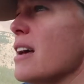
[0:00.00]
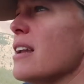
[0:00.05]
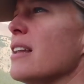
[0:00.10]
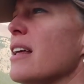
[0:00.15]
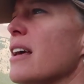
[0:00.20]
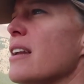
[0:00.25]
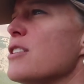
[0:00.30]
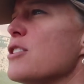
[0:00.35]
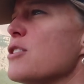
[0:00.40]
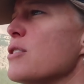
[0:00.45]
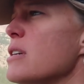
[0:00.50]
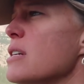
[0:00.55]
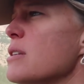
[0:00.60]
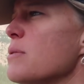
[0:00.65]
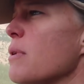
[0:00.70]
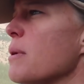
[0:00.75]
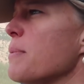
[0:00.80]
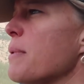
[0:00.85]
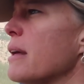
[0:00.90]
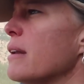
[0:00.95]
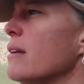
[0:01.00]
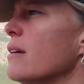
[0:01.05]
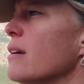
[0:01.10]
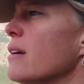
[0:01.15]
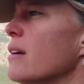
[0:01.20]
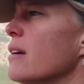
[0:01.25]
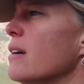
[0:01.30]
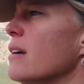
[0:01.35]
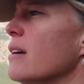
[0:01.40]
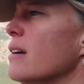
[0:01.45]
not a lot of trees where I'm at.
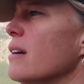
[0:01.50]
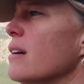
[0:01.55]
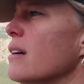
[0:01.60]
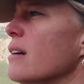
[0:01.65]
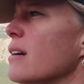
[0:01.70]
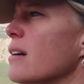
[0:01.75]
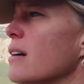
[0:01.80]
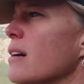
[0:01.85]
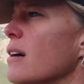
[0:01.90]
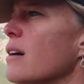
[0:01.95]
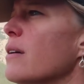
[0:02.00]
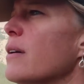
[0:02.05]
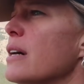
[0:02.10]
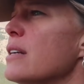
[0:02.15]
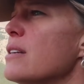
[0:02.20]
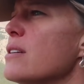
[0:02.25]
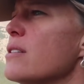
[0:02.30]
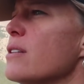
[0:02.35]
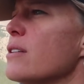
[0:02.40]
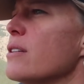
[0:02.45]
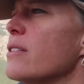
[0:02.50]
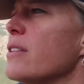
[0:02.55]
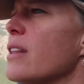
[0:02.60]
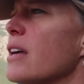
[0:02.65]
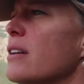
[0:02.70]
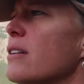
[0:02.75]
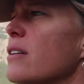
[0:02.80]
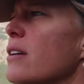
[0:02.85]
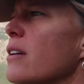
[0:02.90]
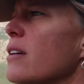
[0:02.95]
Oh, I just heard
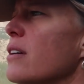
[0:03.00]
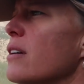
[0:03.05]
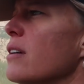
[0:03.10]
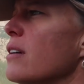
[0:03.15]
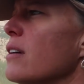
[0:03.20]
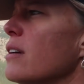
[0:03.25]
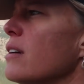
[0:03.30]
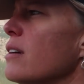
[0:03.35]
thunder.